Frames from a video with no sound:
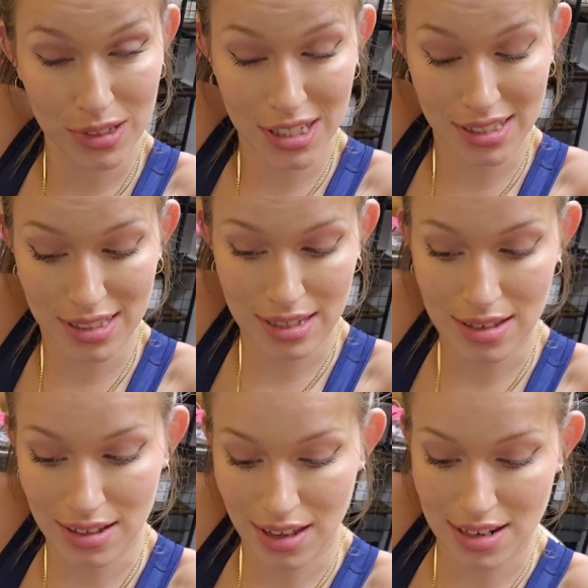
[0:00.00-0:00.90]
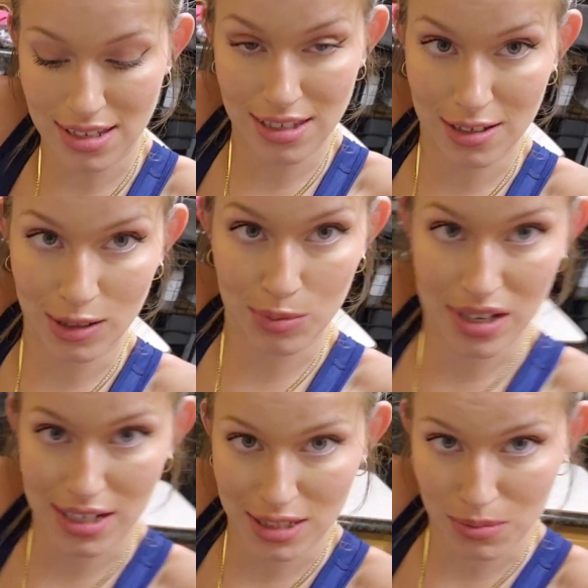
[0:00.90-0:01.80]
which is a lot easier, but
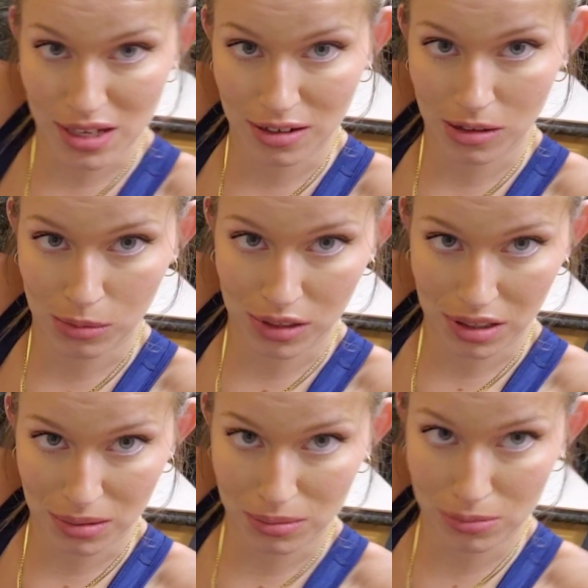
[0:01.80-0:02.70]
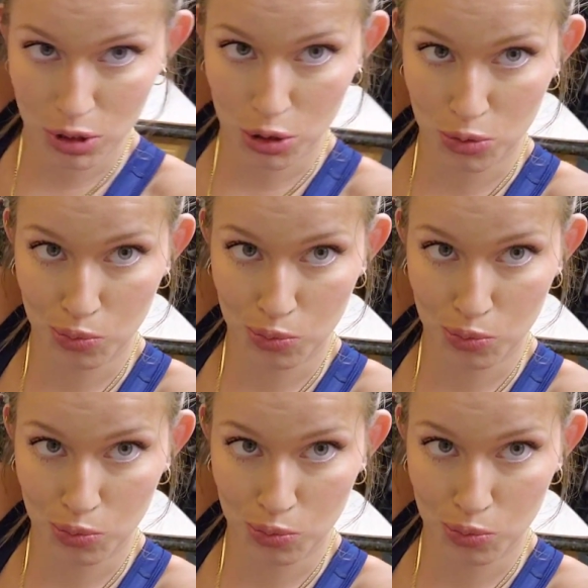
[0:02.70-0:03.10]
I just made it complicated, so